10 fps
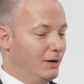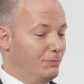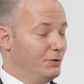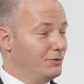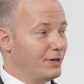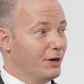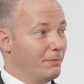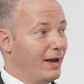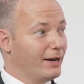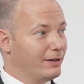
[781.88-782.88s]
used
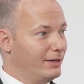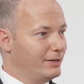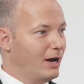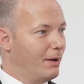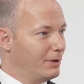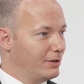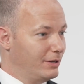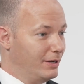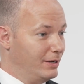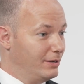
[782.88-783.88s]
aromatically,
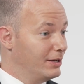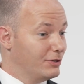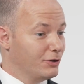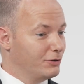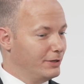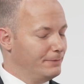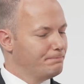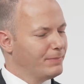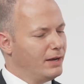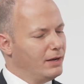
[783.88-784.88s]
topically, internally.
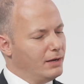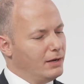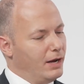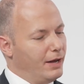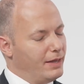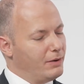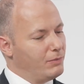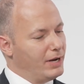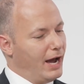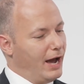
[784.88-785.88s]
And then
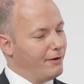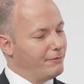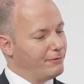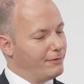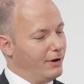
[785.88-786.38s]
we have